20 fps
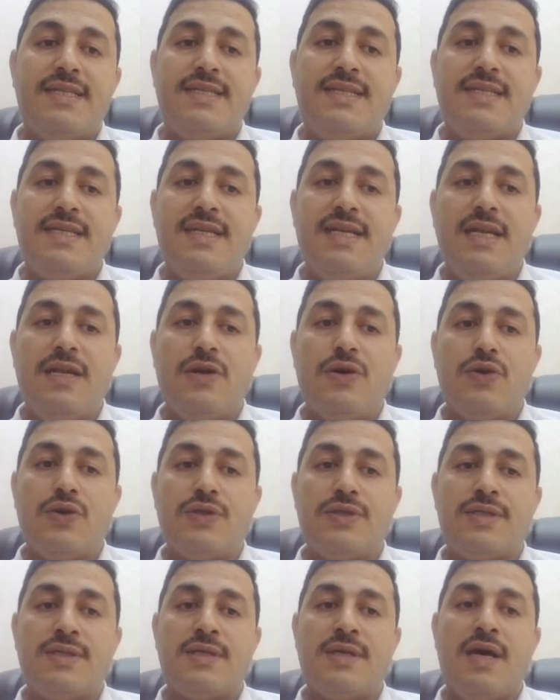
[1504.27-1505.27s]

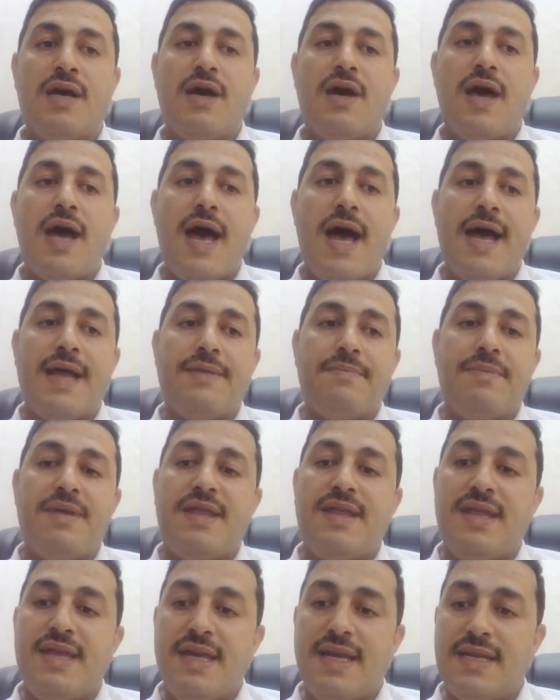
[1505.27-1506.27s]
cellulose and
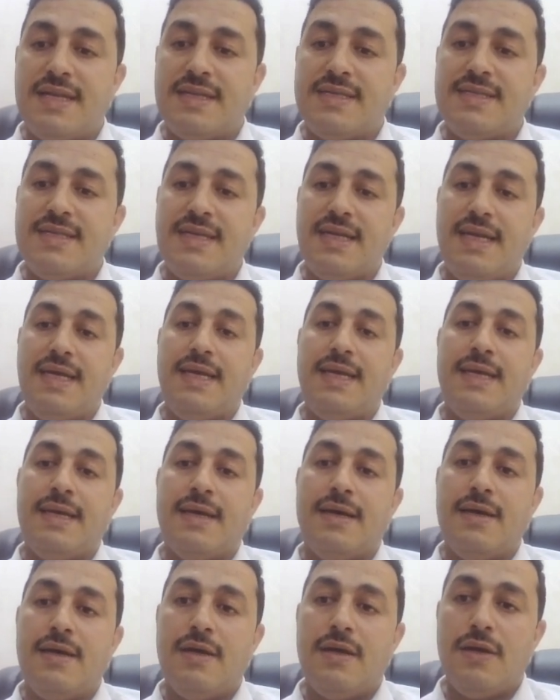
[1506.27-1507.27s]
methyl
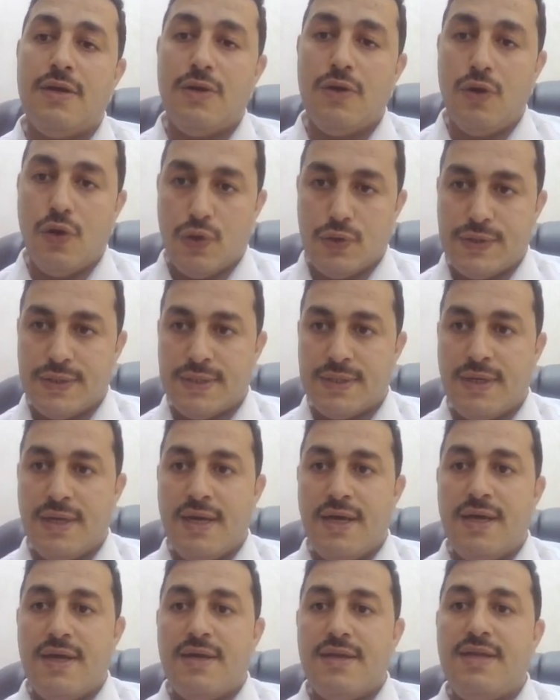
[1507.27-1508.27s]
cellulose.
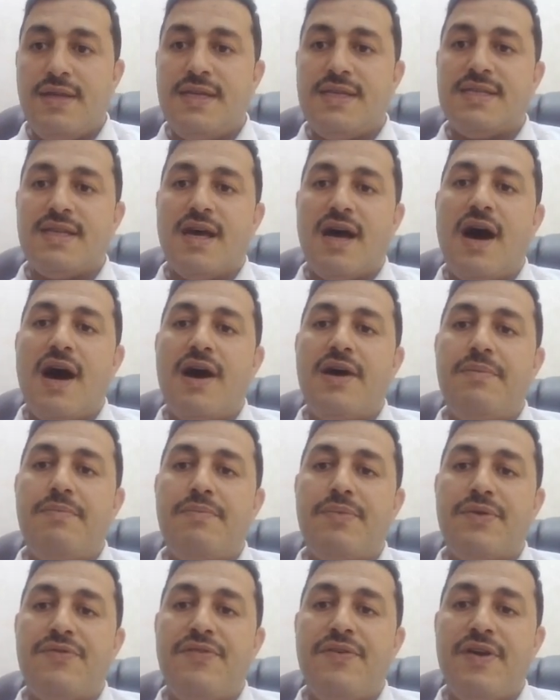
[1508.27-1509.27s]
These are
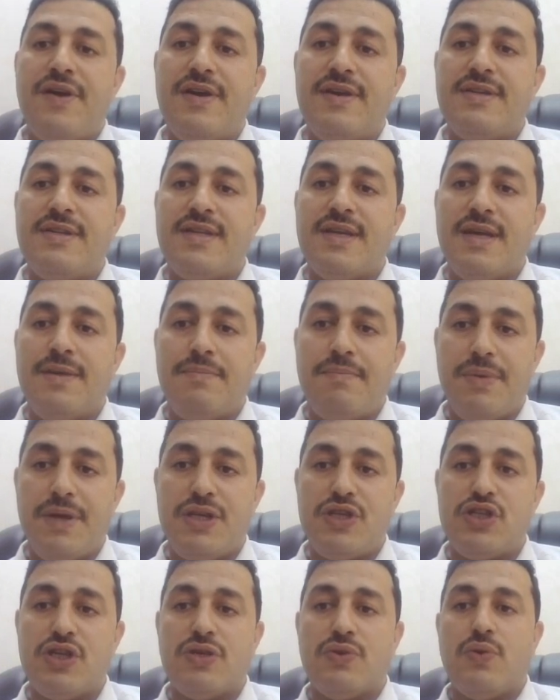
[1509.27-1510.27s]
preferred in
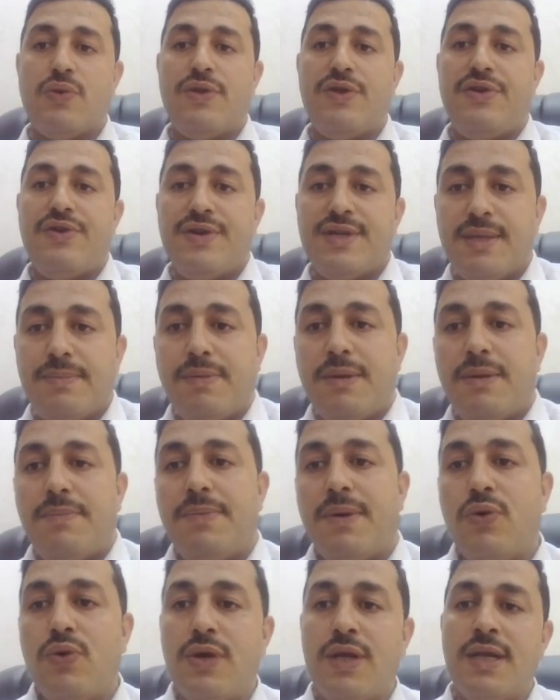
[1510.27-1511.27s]
patients with irritable
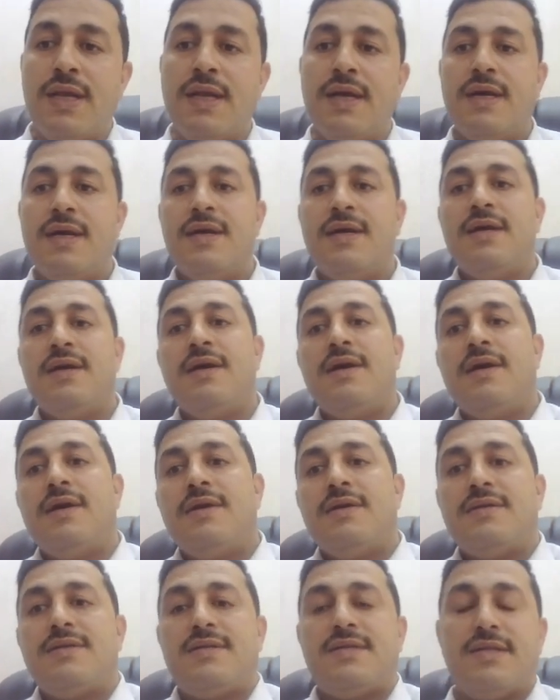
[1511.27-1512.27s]
bowel
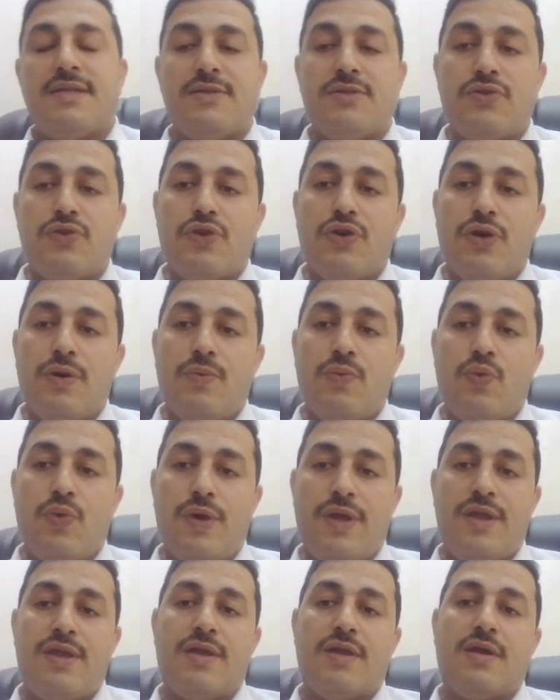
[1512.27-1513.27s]
syndrome
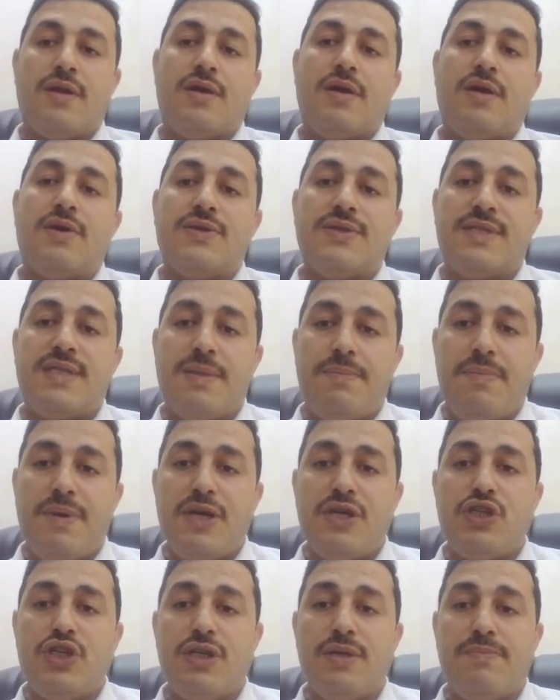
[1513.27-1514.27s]
with
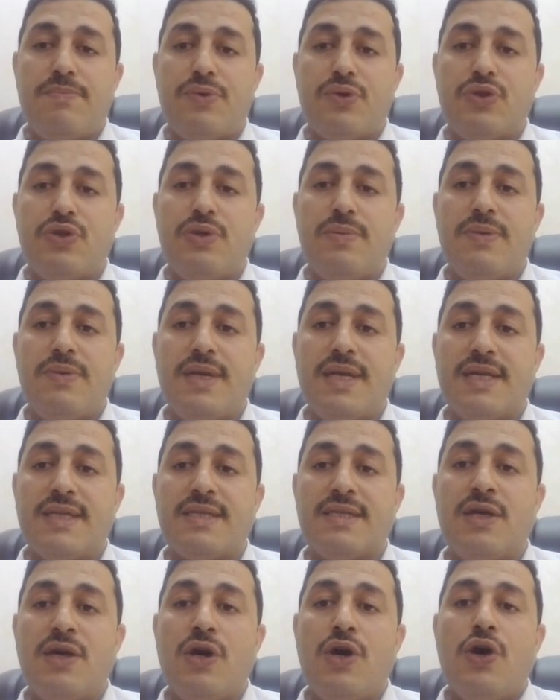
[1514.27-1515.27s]
constipation
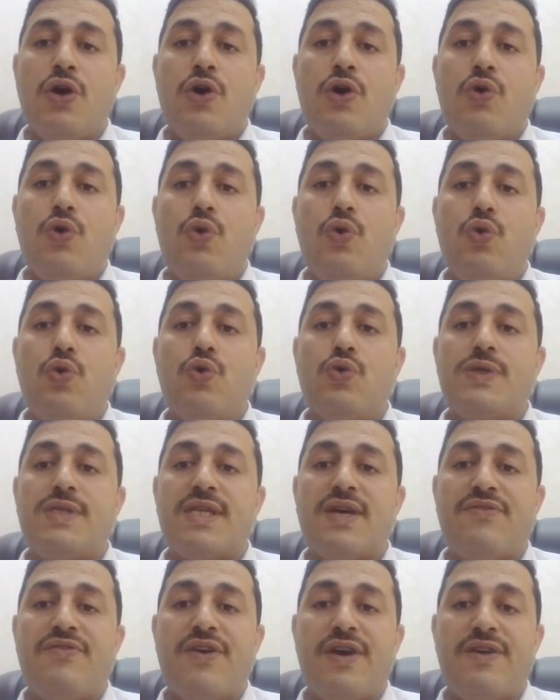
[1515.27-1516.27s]
predominant who
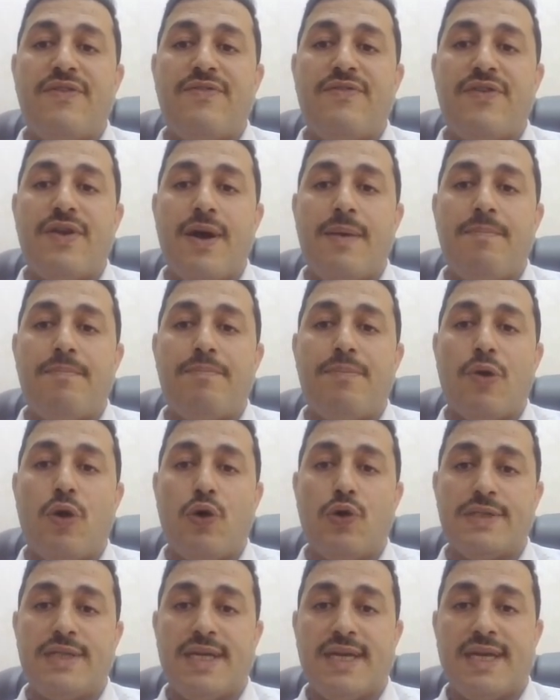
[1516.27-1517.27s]
suffer from
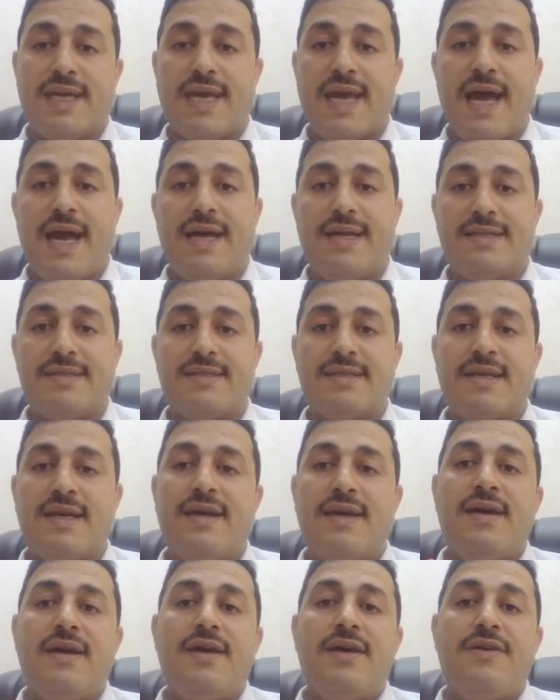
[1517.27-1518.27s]
bloating and
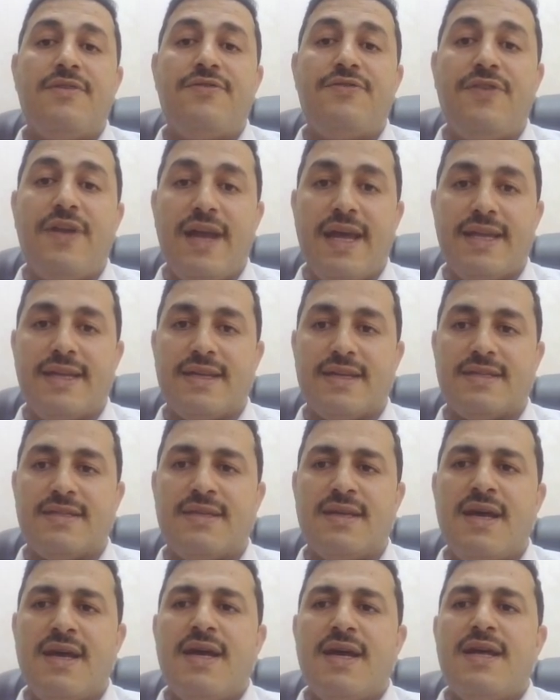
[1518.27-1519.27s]

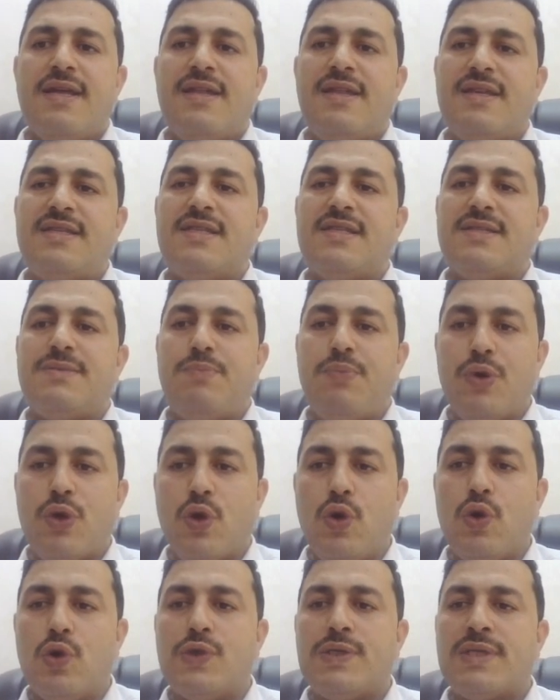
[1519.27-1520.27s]
flatus. This is
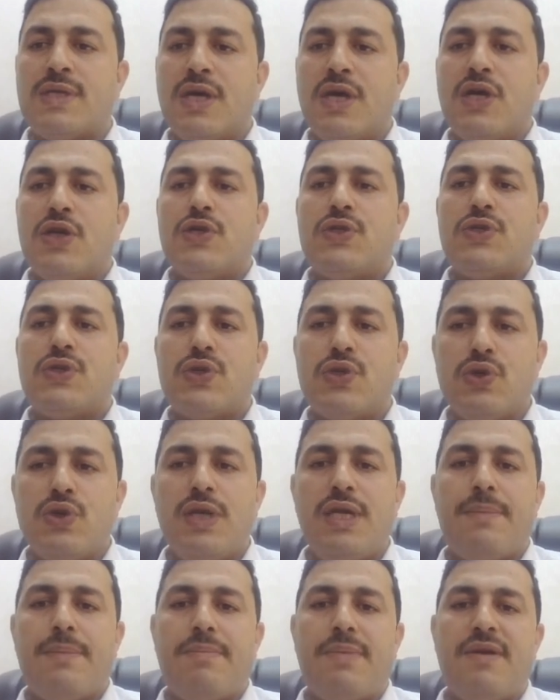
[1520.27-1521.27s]
because
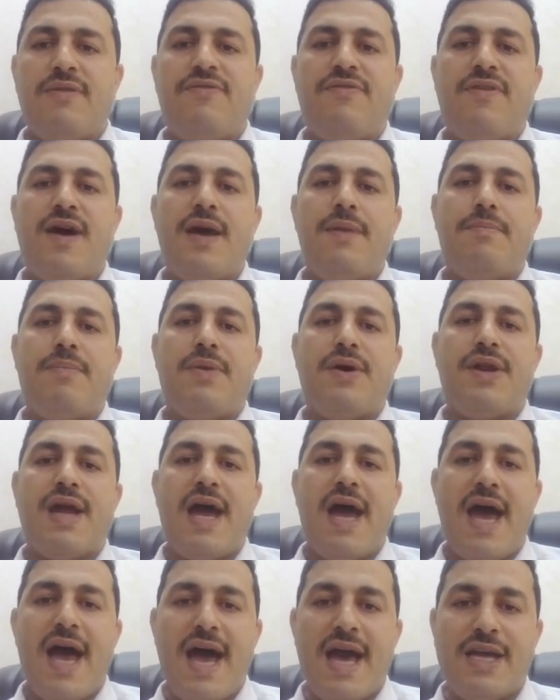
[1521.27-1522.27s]
soluble fiber
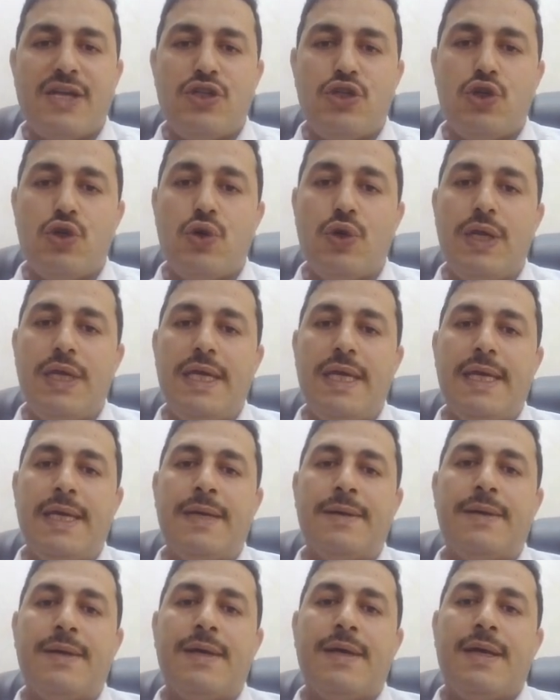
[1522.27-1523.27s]

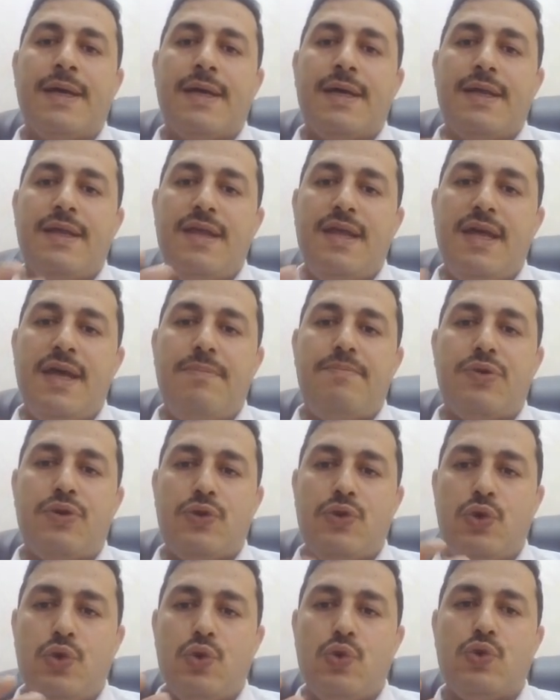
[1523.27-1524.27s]
actually they
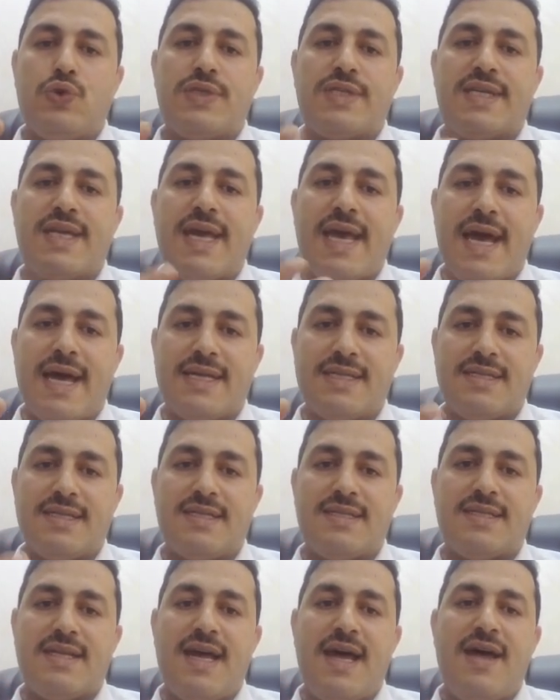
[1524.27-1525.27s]
produce
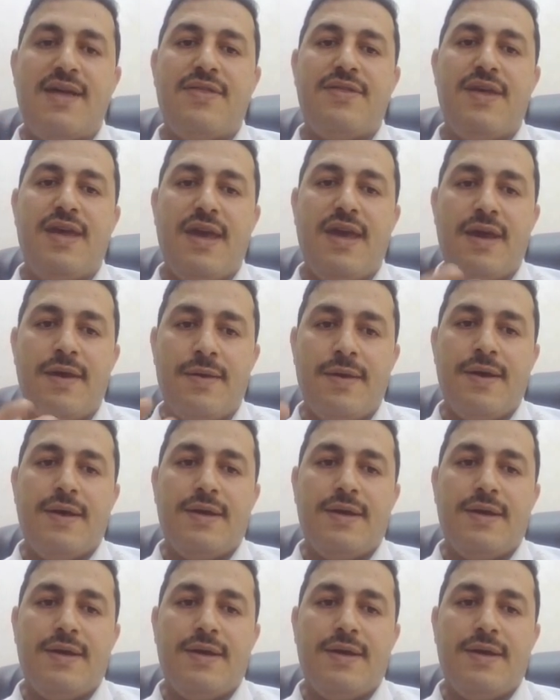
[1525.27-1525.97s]
gases and they